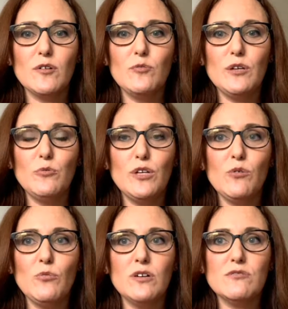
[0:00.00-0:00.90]
We
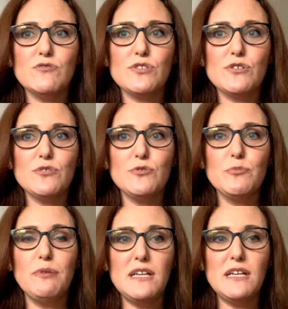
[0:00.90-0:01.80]
don't want
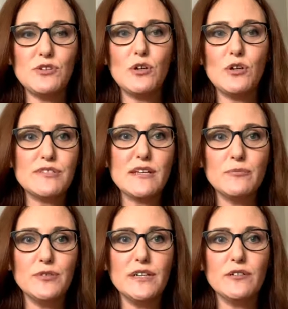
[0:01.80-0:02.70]
to pigeonhole
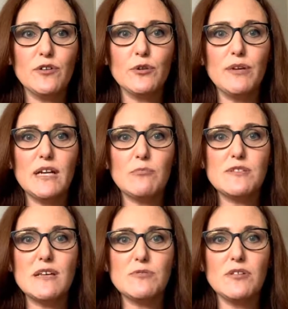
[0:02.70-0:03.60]
someone or create a
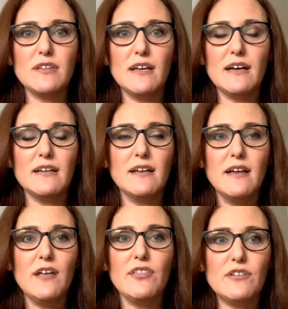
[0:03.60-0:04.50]
perception that
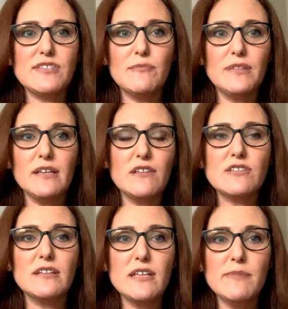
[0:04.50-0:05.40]
there's
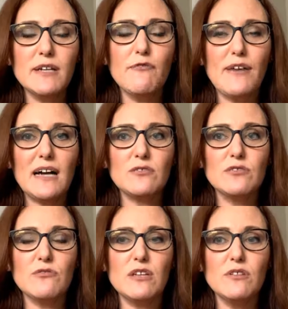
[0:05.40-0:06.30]
a limiting
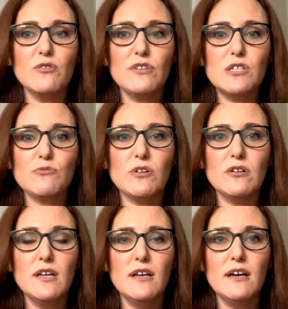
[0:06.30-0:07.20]
factor to the
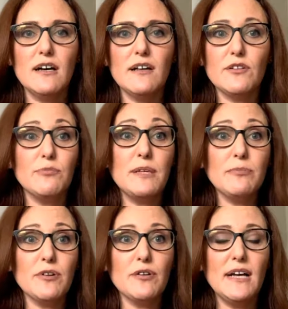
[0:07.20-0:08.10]
individual. Right. They're
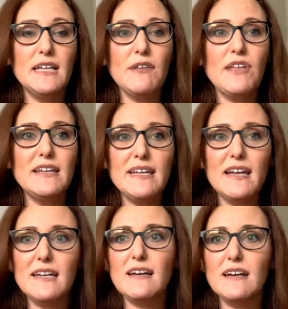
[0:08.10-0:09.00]
people, and if they need
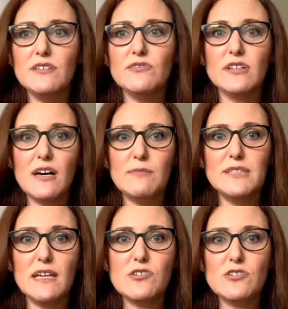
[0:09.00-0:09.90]
any kind of
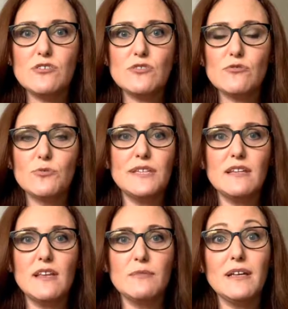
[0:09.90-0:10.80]
accommodations, or when they
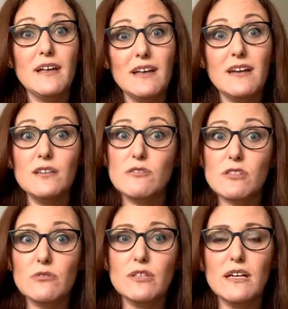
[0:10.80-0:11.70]
tell me, hey, can you
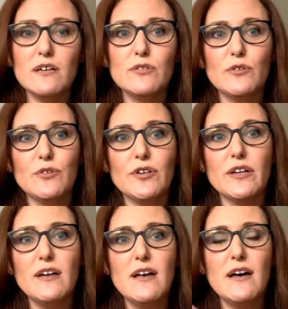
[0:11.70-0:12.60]
slow down,
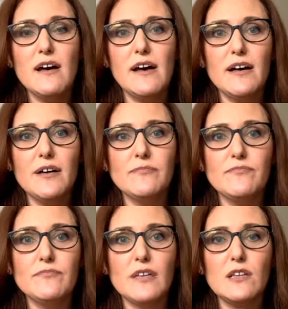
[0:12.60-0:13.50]
or
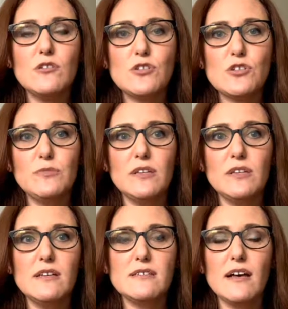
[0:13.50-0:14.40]
can you show me
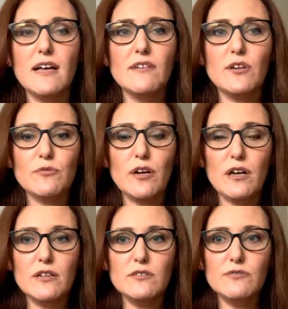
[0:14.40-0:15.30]
this? I have
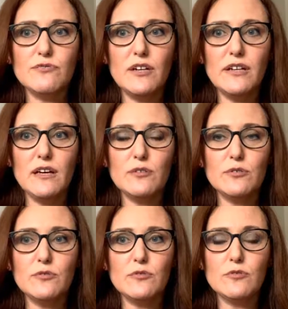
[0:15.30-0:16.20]
a good friend now
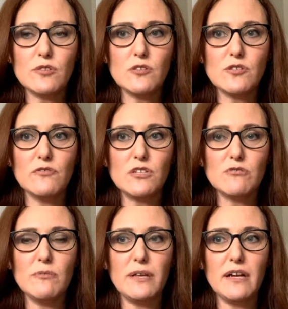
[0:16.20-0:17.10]
who's also
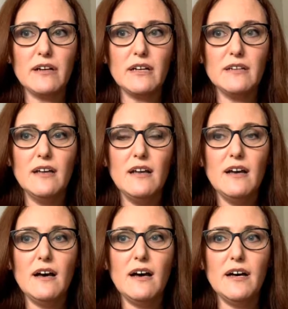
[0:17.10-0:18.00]
visually impaired,
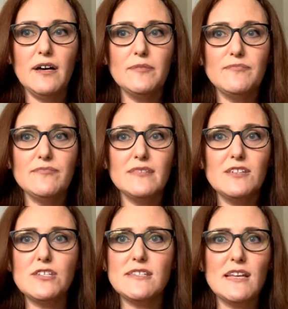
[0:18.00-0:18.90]
and
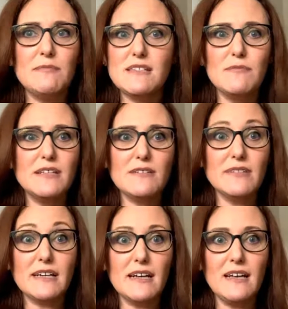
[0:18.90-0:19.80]
she sent me some things. I'm
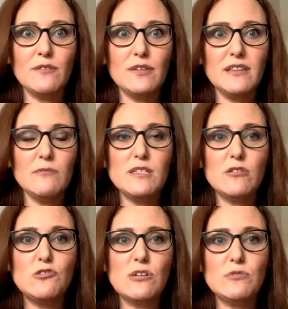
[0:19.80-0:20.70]
like, I can't read them. It's
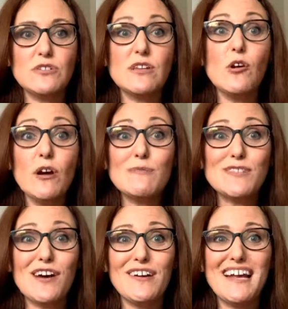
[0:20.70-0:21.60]
all jumbled. She's like, oh, I'm
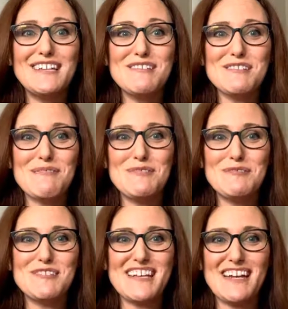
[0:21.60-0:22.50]
sorry. I use some
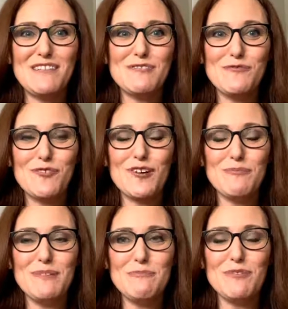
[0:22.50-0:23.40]
tools that I use
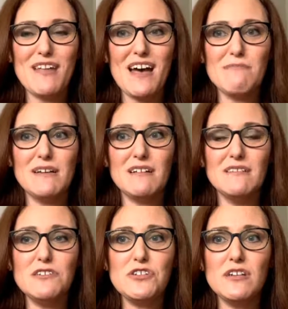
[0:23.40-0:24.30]
for people that have my
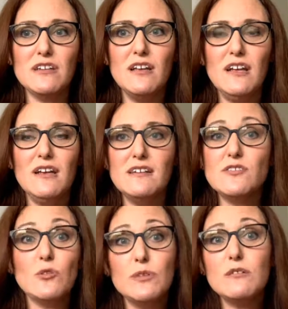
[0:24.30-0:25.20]
condition.
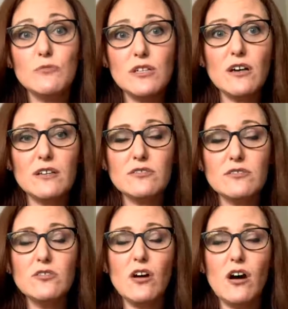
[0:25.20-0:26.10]
And so we got
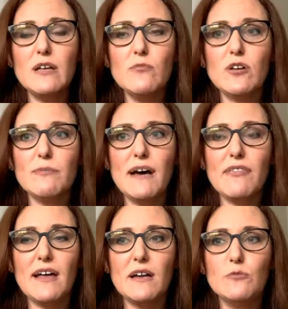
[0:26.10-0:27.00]
to talking more
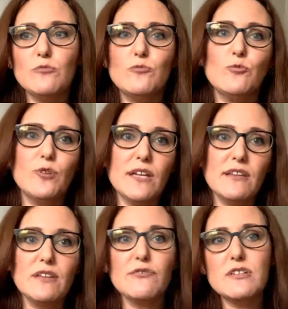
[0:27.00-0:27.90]
about that. What are
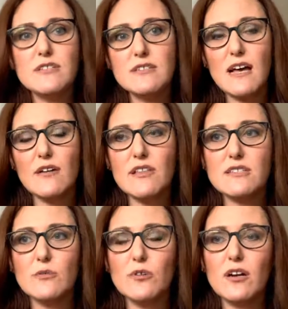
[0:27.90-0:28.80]
the differences? How
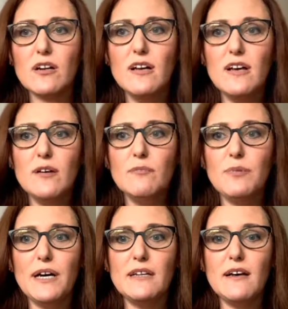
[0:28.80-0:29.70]
does it work?
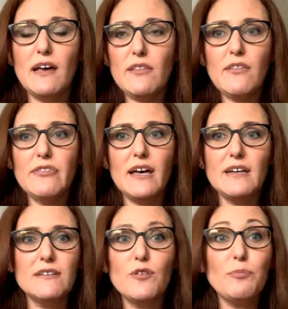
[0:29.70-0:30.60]
But other than
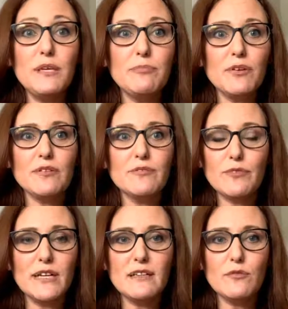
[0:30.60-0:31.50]
that, they're people,
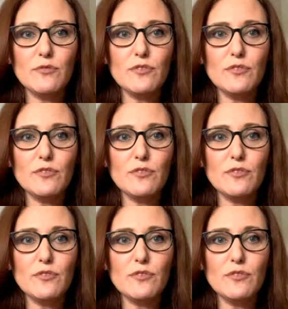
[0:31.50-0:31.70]
right?